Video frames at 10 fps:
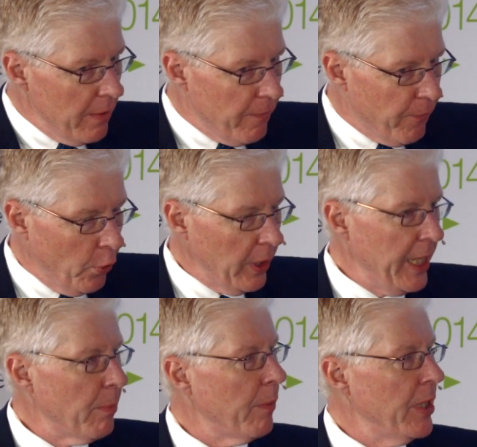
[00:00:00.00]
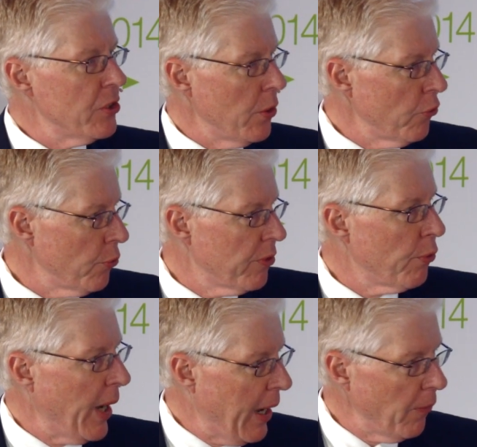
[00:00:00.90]
fully implement social
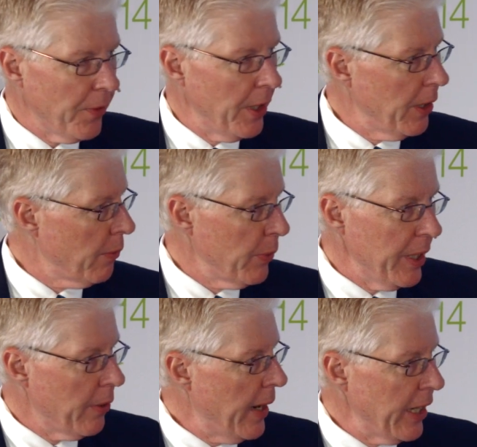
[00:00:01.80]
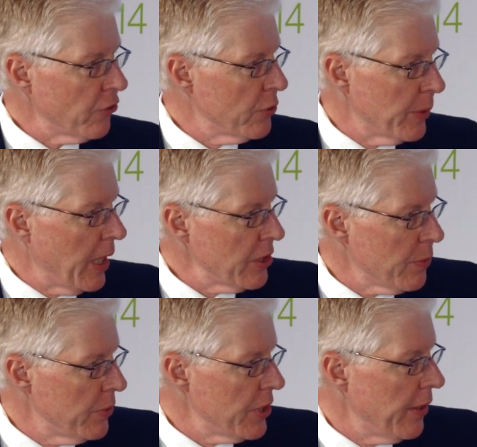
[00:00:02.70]
throughout their interactions with
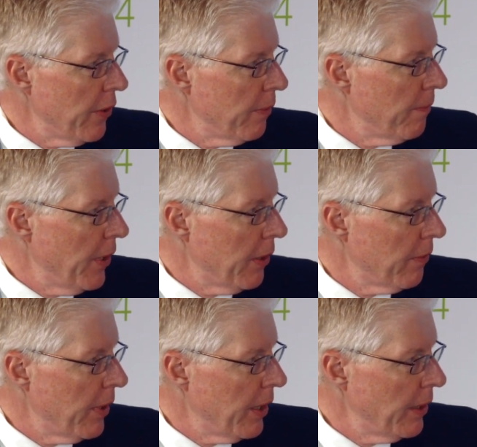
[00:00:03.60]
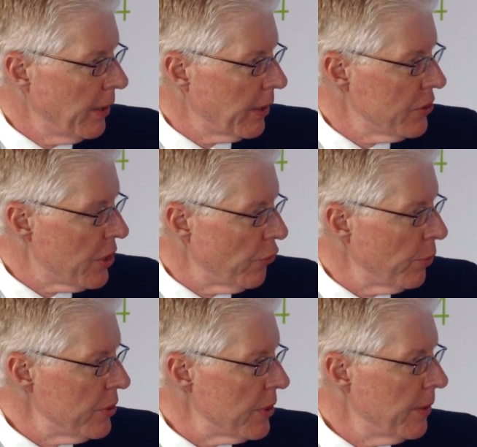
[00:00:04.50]
customers and their, their uh, constituents?